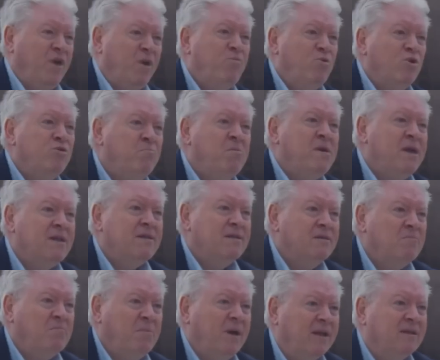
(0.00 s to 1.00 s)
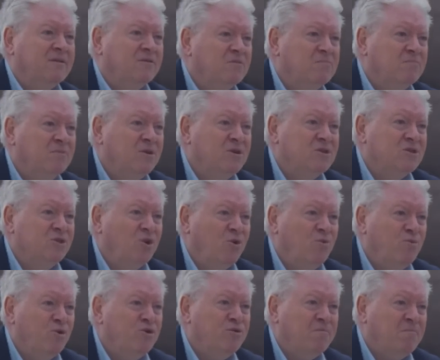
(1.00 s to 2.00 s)
would be independent, yes, because there
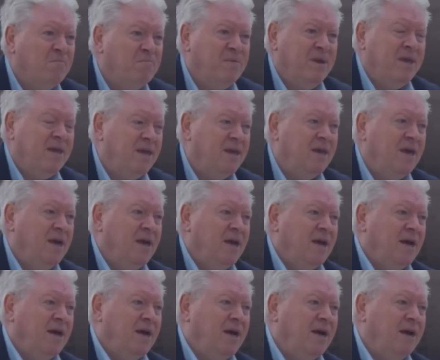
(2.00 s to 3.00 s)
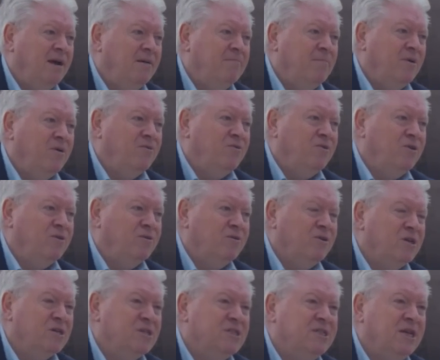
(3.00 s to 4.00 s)
wouldn't be the
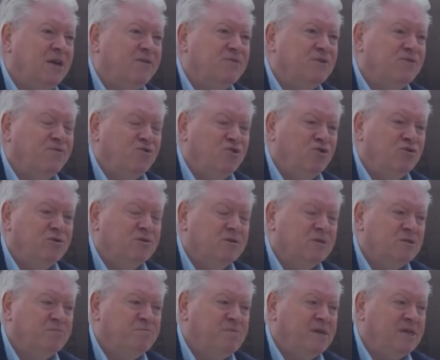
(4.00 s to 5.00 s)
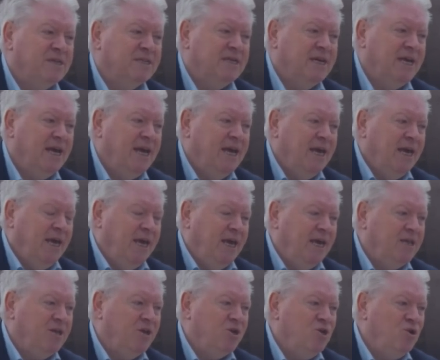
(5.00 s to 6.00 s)
Conservative and Unionist Party
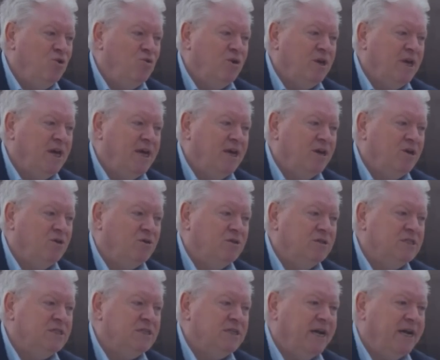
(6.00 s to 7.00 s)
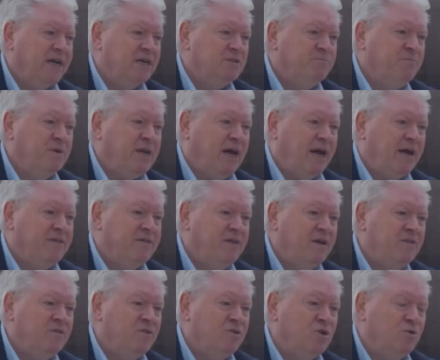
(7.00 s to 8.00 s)
in a UK context. But I
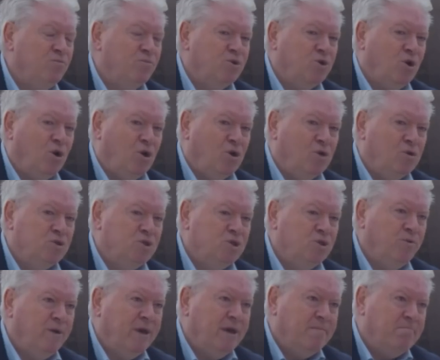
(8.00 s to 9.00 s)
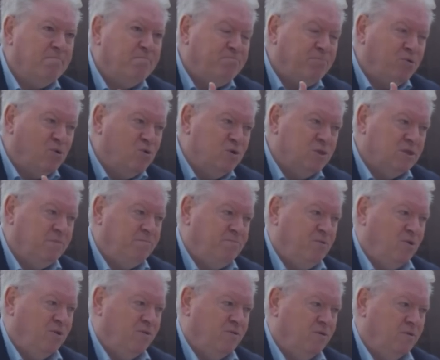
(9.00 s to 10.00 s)
think that it would also impose
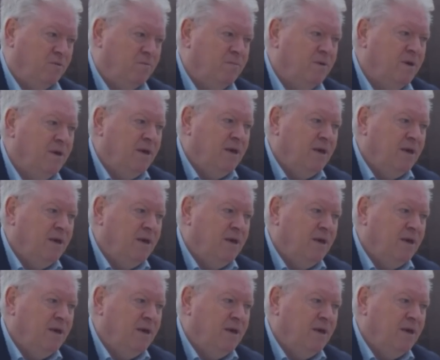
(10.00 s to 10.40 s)
upon them